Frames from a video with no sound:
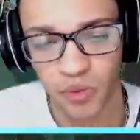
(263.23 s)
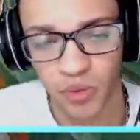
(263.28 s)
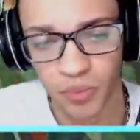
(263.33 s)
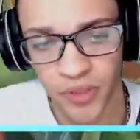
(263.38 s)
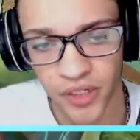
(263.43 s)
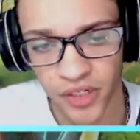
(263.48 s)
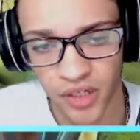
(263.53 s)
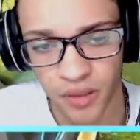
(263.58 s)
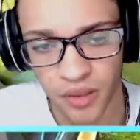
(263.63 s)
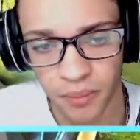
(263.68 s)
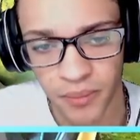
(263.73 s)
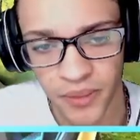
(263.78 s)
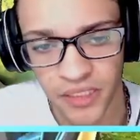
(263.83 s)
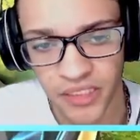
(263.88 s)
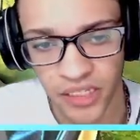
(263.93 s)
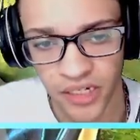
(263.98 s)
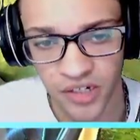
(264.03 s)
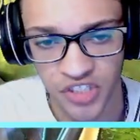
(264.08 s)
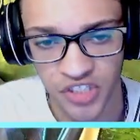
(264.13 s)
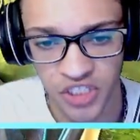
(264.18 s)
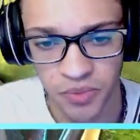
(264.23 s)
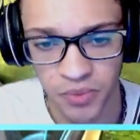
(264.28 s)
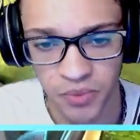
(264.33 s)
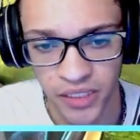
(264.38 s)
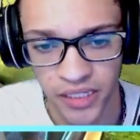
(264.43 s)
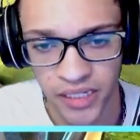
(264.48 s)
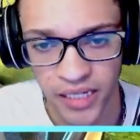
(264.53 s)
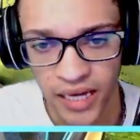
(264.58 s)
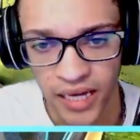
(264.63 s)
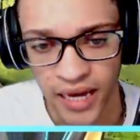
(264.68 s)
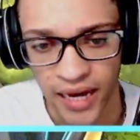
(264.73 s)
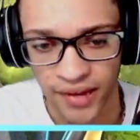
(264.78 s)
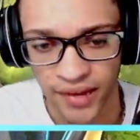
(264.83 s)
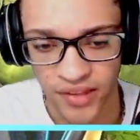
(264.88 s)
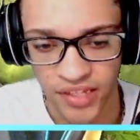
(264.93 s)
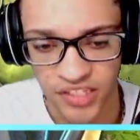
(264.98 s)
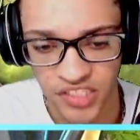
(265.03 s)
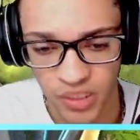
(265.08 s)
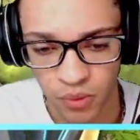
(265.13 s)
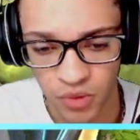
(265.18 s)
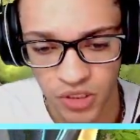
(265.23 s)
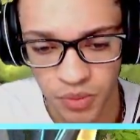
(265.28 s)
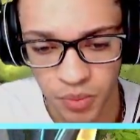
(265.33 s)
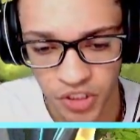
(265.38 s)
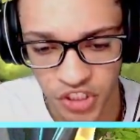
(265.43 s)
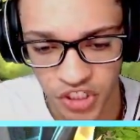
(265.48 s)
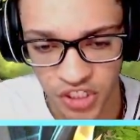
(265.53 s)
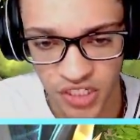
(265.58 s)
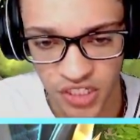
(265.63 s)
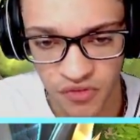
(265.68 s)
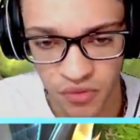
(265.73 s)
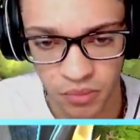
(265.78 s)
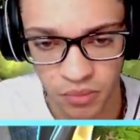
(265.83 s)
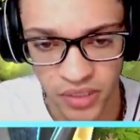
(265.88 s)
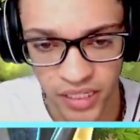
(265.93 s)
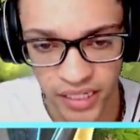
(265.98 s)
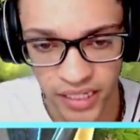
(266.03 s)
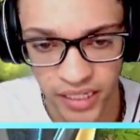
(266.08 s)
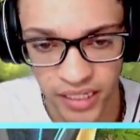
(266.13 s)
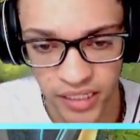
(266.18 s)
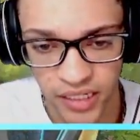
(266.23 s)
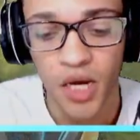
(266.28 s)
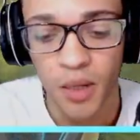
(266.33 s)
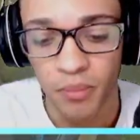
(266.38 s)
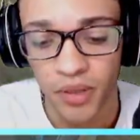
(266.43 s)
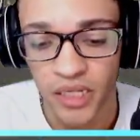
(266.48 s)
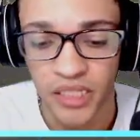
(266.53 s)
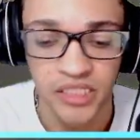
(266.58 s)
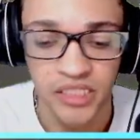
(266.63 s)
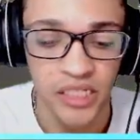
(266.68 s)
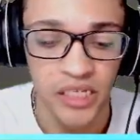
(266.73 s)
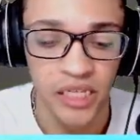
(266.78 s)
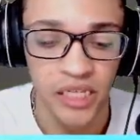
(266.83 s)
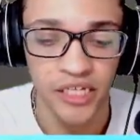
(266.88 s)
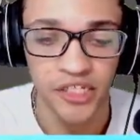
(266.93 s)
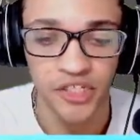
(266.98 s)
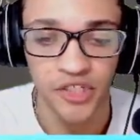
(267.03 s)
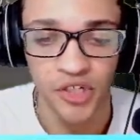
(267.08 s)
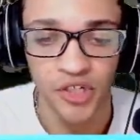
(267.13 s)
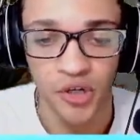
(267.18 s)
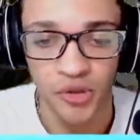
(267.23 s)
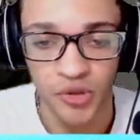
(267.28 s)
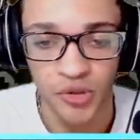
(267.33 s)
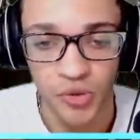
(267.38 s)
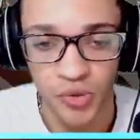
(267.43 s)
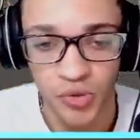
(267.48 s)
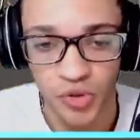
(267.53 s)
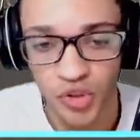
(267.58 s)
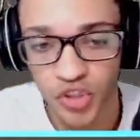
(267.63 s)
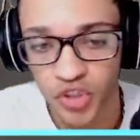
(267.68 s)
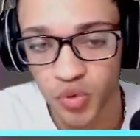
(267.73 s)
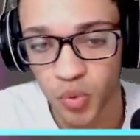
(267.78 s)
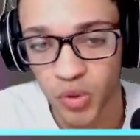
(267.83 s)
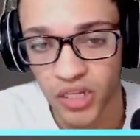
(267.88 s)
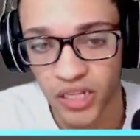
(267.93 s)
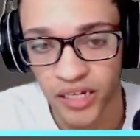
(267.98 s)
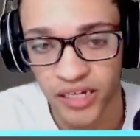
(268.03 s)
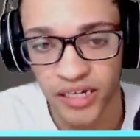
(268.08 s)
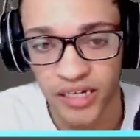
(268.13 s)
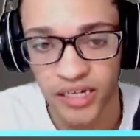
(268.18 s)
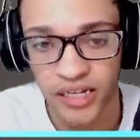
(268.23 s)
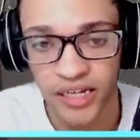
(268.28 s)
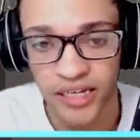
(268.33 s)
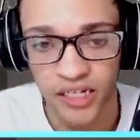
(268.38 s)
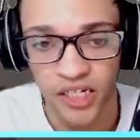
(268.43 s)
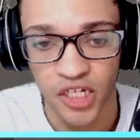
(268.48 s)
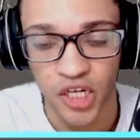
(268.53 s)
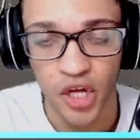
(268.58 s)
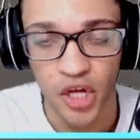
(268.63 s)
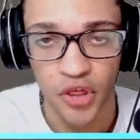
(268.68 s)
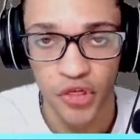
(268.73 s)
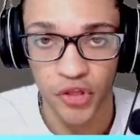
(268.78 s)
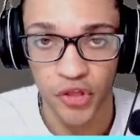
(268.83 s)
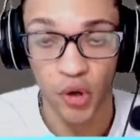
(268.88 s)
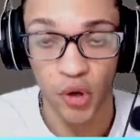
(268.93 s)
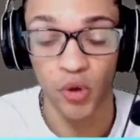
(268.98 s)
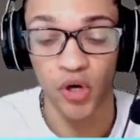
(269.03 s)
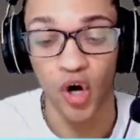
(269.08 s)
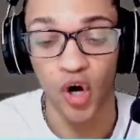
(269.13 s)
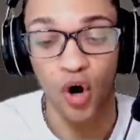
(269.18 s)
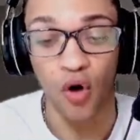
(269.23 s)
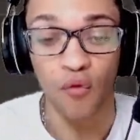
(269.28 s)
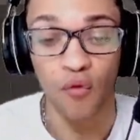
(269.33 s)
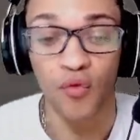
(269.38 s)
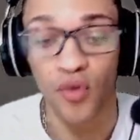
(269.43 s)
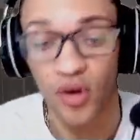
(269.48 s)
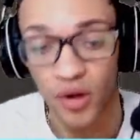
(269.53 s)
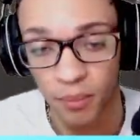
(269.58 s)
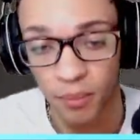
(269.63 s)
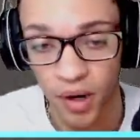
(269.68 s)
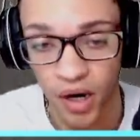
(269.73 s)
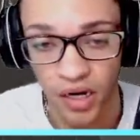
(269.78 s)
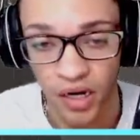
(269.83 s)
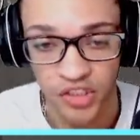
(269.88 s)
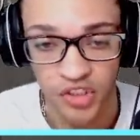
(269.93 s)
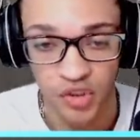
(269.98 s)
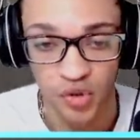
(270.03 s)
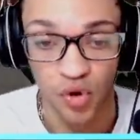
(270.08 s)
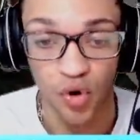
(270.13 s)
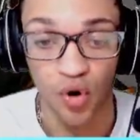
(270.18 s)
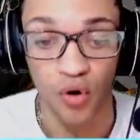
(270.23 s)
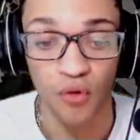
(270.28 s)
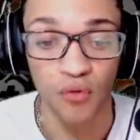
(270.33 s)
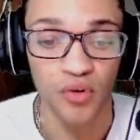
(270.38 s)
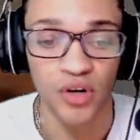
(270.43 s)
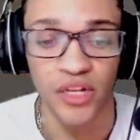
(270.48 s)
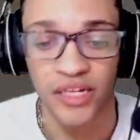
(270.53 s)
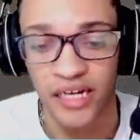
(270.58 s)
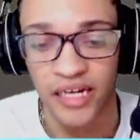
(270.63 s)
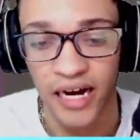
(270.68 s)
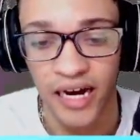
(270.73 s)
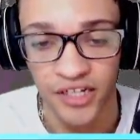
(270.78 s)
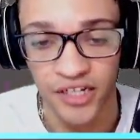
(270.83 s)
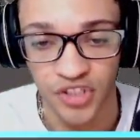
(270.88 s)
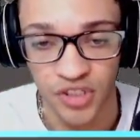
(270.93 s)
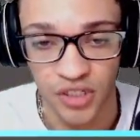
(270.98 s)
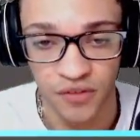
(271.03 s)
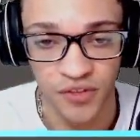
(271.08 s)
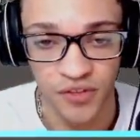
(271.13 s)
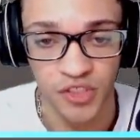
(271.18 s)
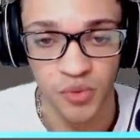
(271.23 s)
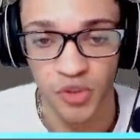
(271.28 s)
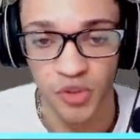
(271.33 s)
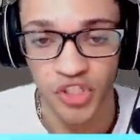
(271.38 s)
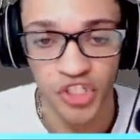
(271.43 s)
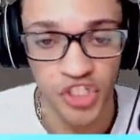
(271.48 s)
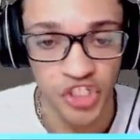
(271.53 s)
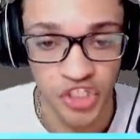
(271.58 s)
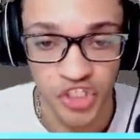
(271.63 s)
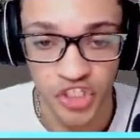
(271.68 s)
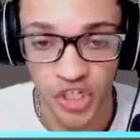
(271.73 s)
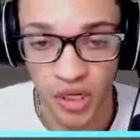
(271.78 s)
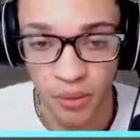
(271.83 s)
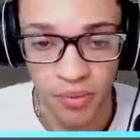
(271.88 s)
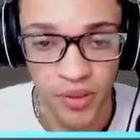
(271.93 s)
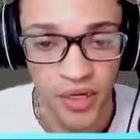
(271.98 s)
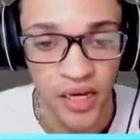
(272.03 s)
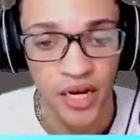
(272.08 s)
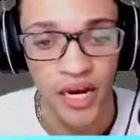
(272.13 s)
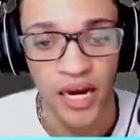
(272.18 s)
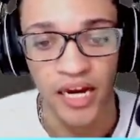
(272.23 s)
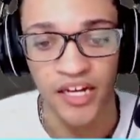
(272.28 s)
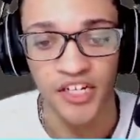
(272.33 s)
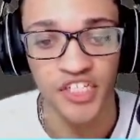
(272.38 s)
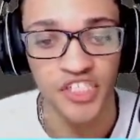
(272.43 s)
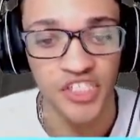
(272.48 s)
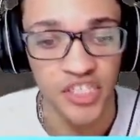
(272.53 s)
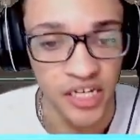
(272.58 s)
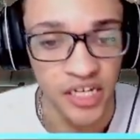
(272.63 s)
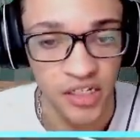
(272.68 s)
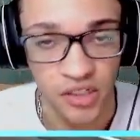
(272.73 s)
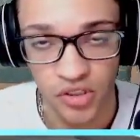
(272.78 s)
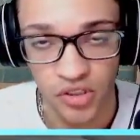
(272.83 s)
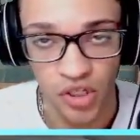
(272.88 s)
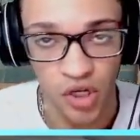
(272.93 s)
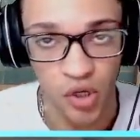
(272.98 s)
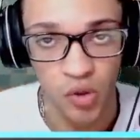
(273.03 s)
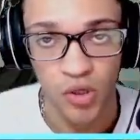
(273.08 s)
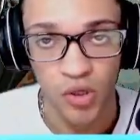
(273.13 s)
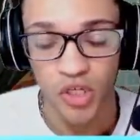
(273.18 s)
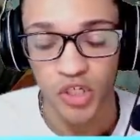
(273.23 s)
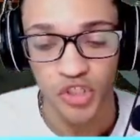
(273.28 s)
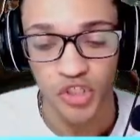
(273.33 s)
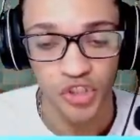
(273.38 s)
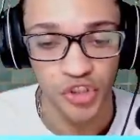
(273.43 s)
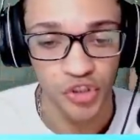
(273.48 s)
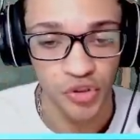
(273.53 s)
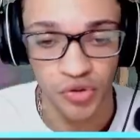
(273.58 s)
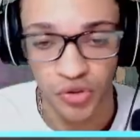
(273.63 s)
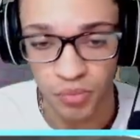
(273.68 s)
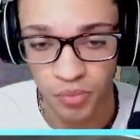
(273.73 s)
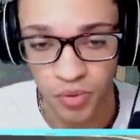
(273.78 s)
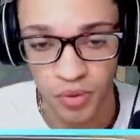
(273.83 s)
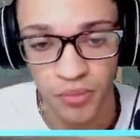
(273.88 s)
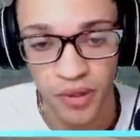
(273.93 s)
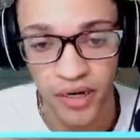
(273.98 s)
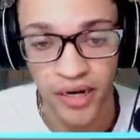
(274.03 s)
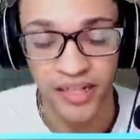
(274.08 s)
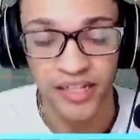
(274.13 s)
playing on B side on split, and then someone's pushing us from lane. But let's say like you just want to like kind of like throw it over a box or over like a high surface. Well, you just jump and just like shoot the boombot, and